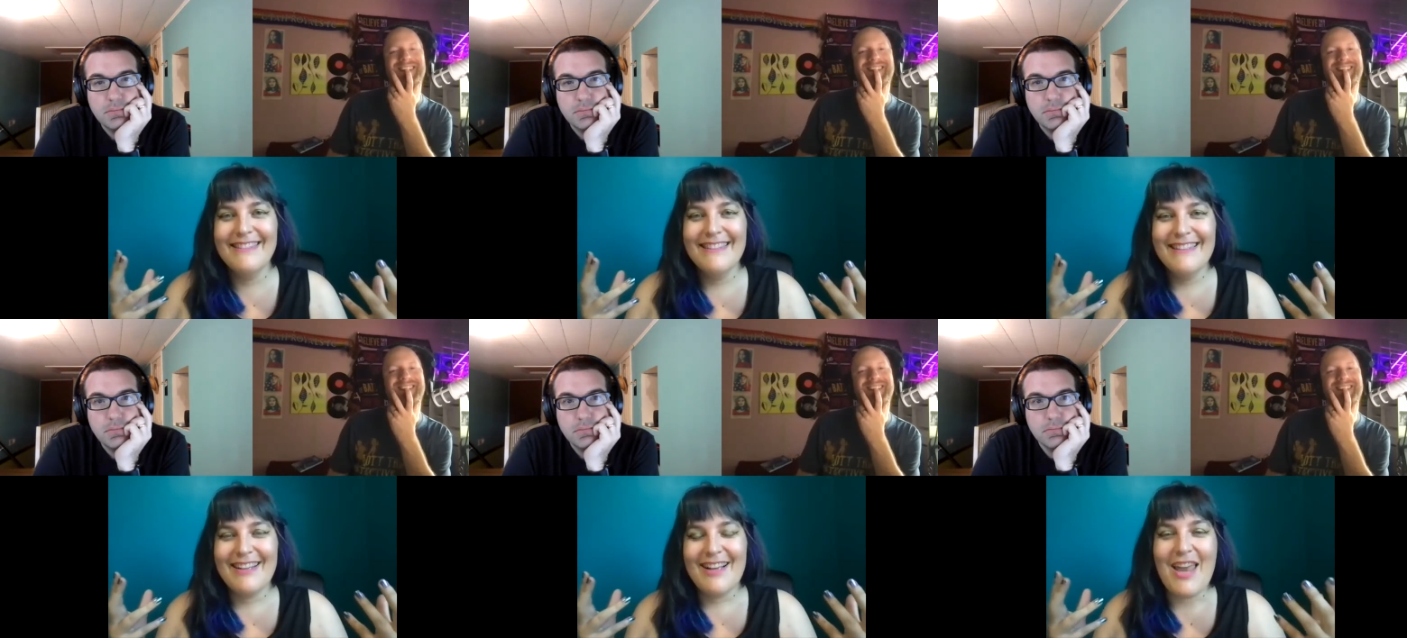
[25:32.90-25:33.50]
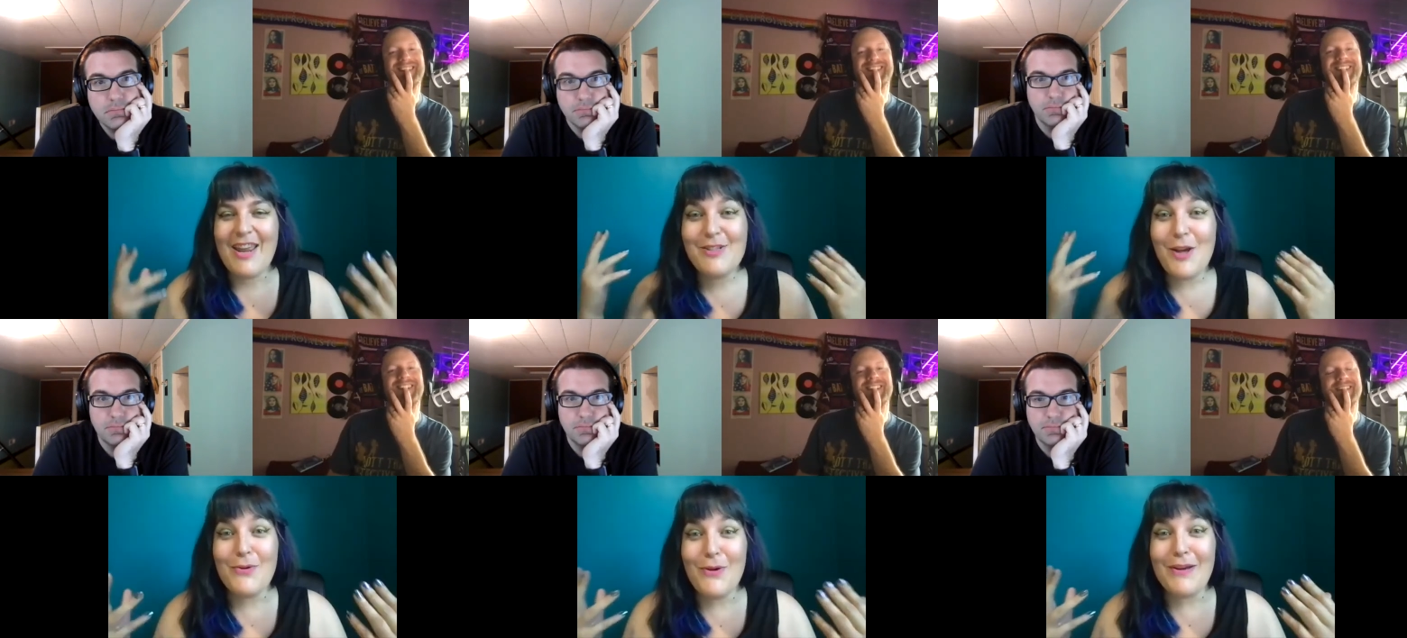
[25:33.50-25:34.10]
Speaker 1: and I
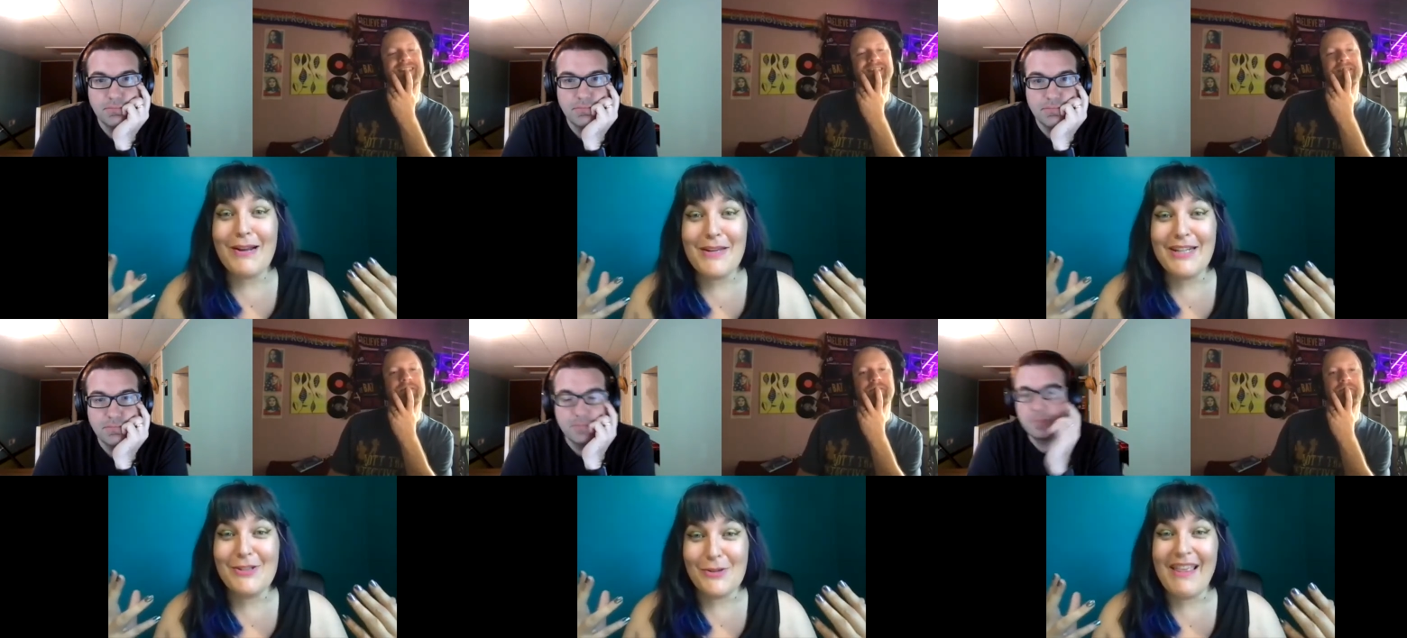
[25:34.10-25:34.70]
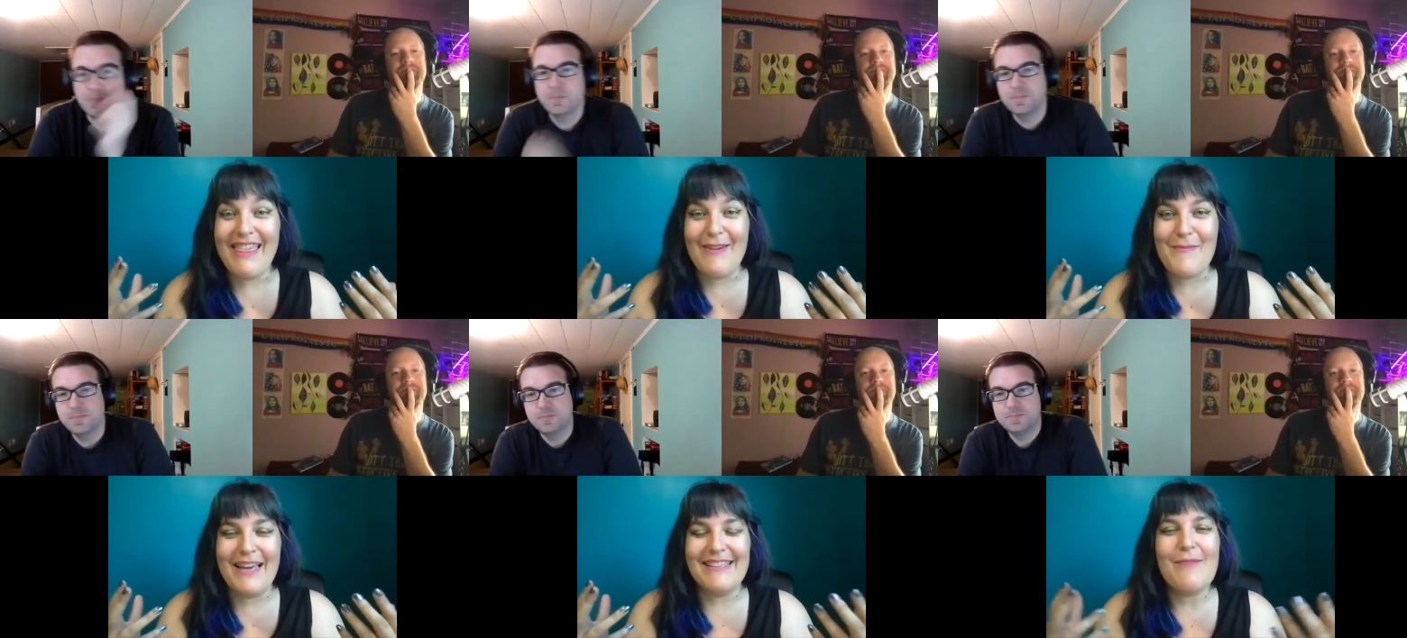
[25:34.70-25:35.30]
don't know what I'm going to do with it
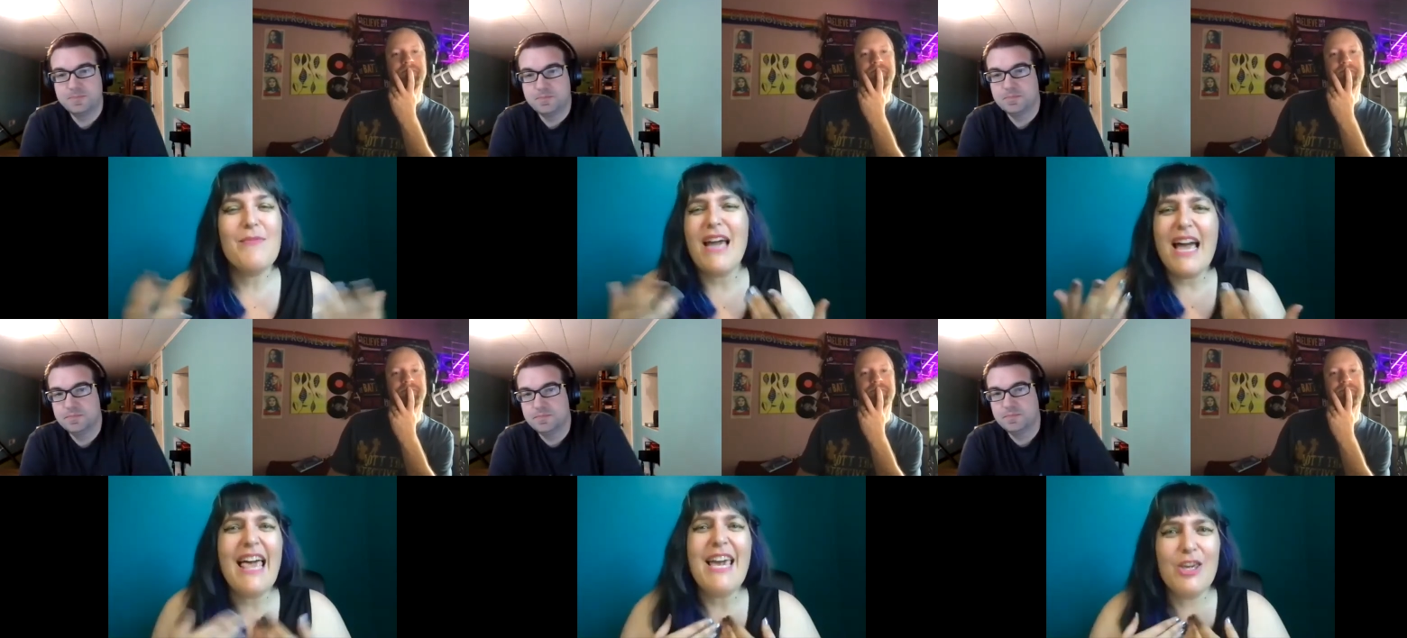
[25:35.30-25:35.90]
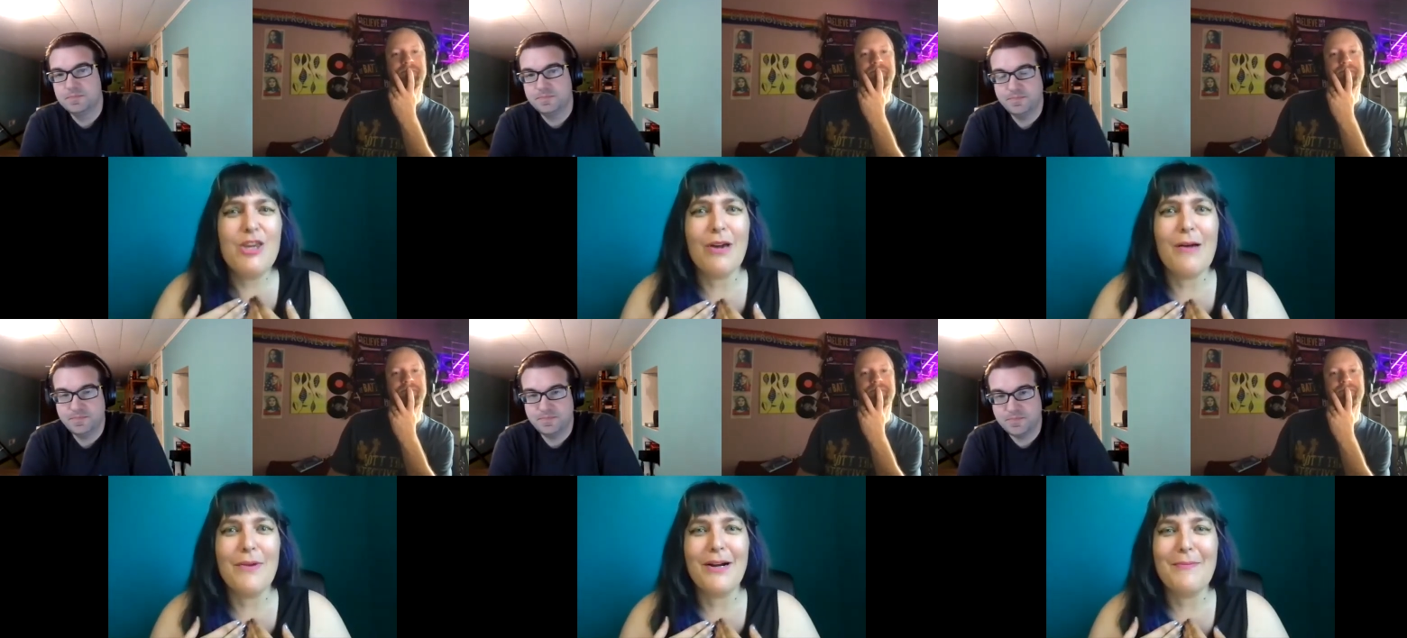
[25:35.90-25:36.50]
because I'm like, I like
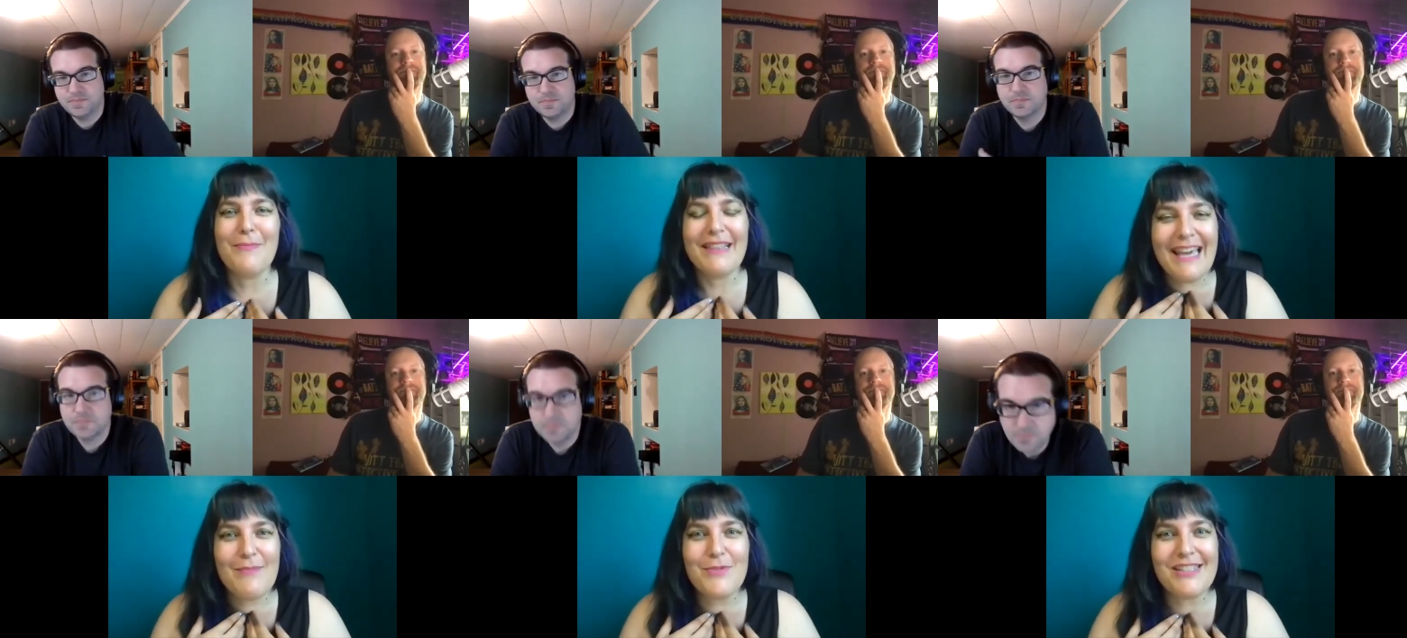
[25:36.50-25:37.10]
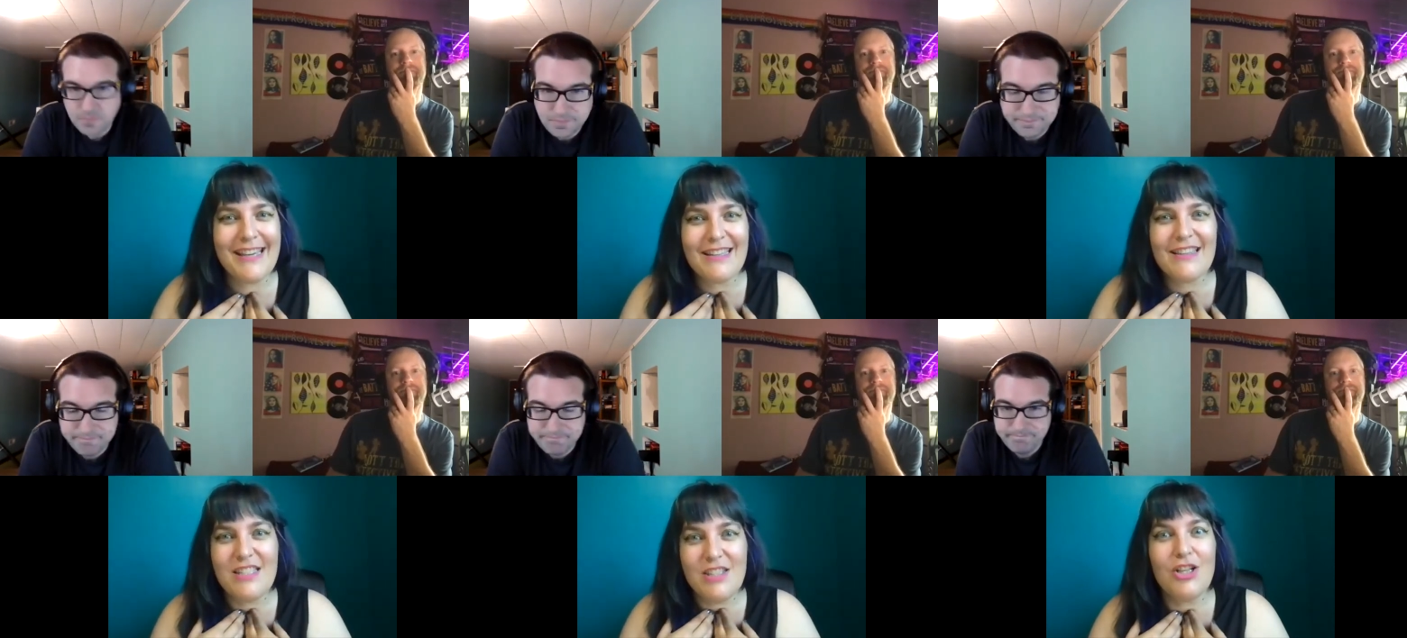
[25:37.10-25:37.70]
cucumber, but like, I'm just like,
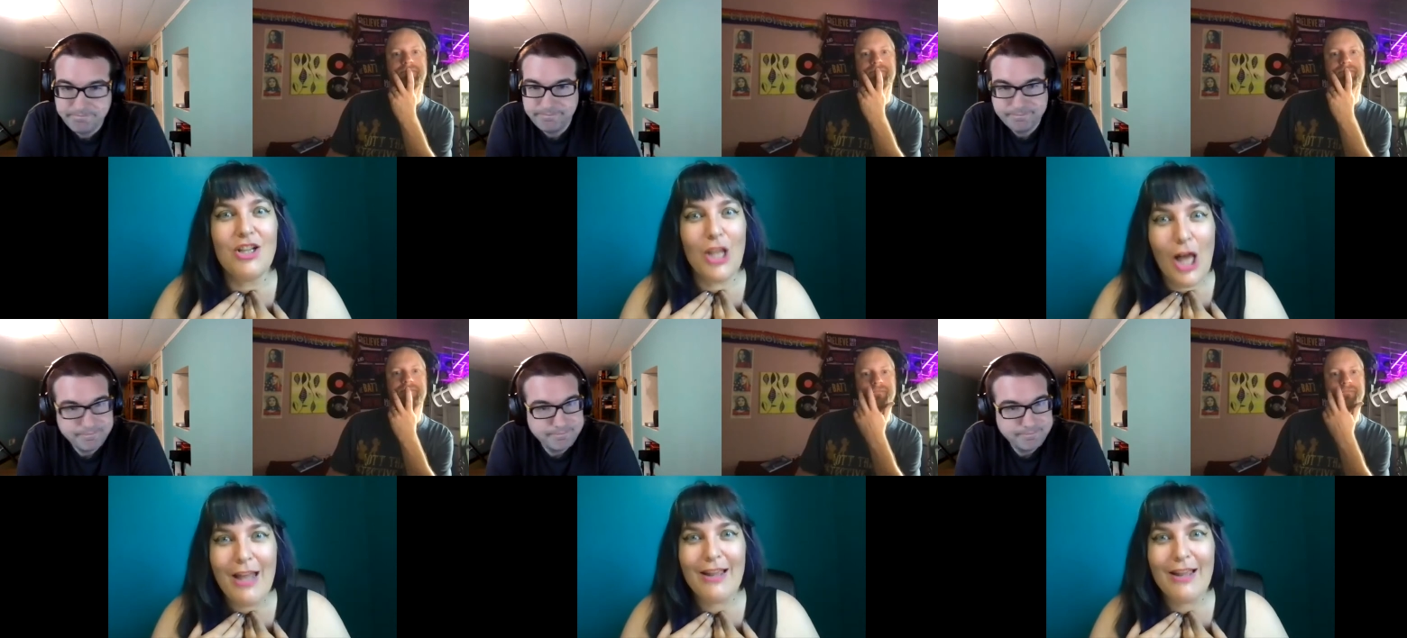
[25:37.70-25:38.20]
this is a lot.